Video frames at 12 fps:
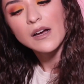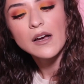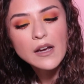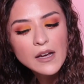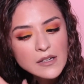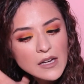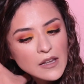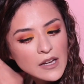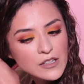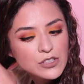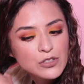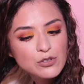And I
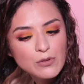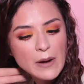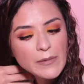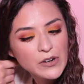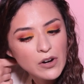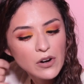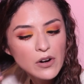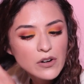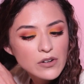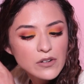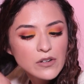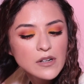like to grab it
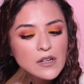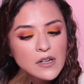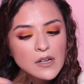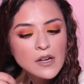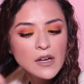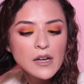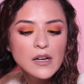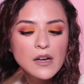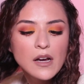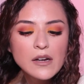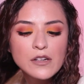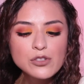all and
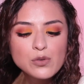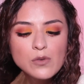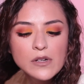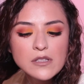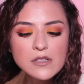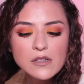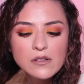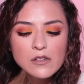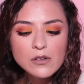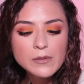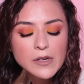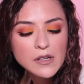kind of twist it a
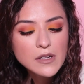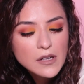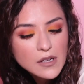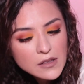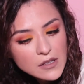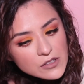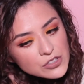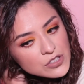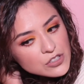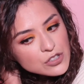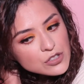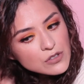little bit and then
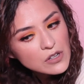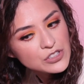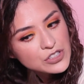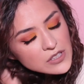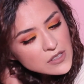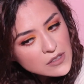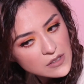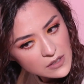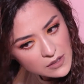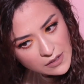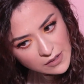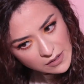just scrunch it.
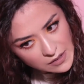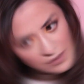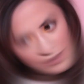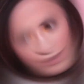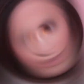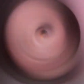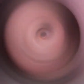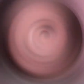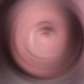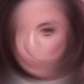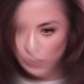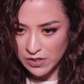All right,
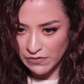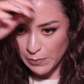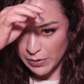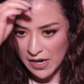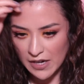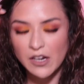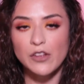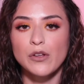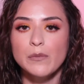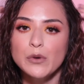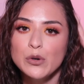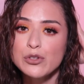so once I've applied the
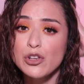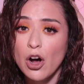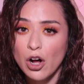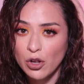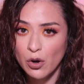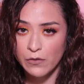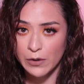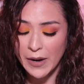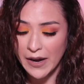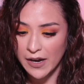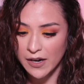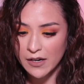mousse all over my
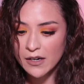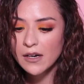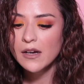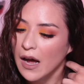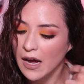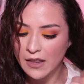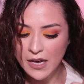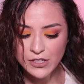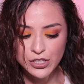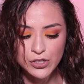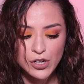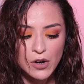hair, I like
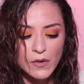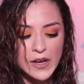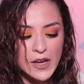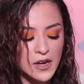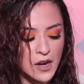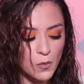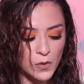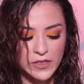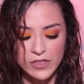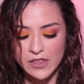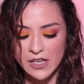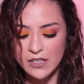to go in
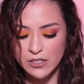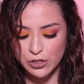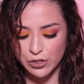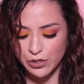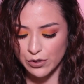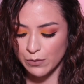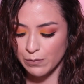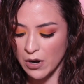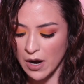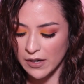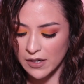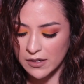with these two
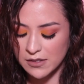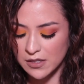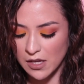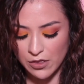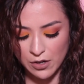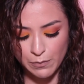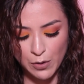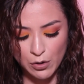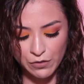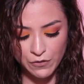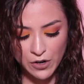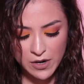products. They're
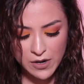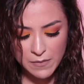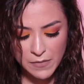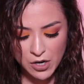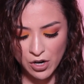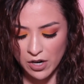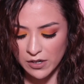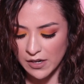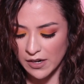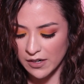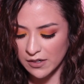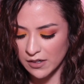both from
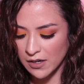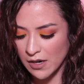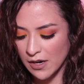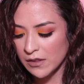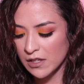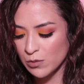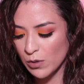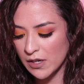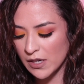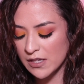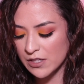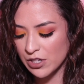Garnier. This one
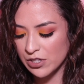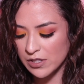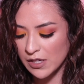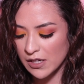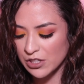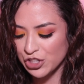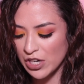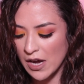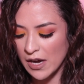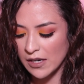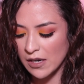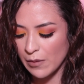is their Sleek and
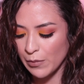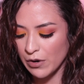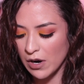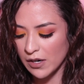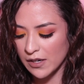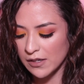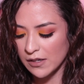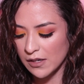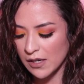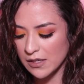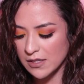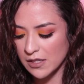Shine
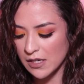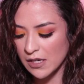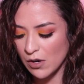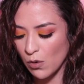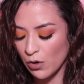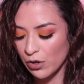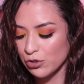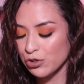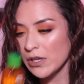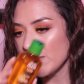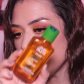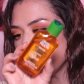Moroccan Sleek Oil
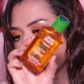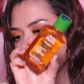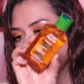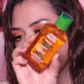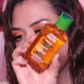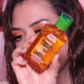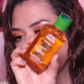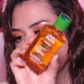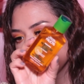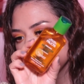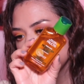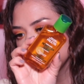Treatment, and it
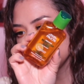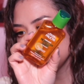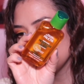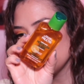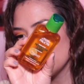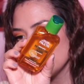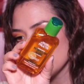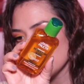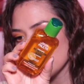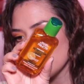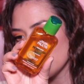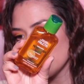looks like
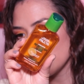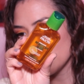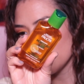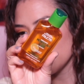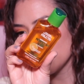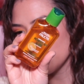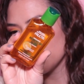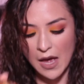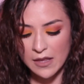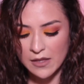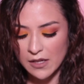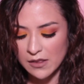this.
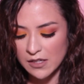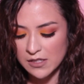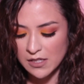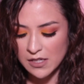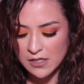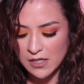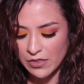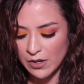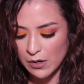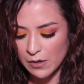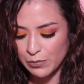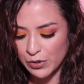And then this is
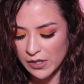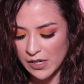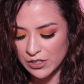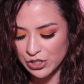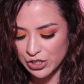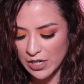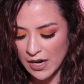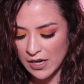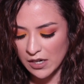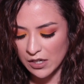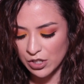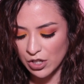the Brilliant
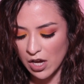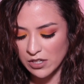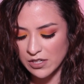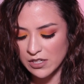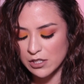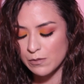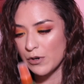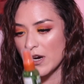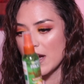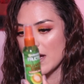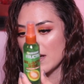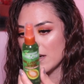Shine Glossing
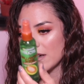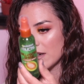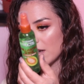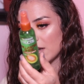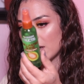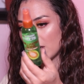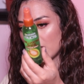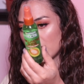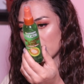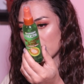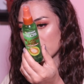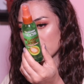Spray, and it
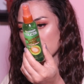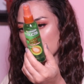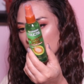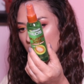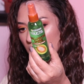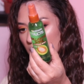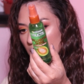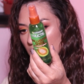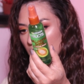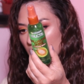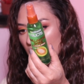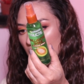looks like
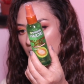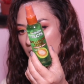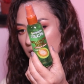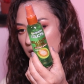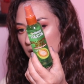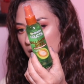that.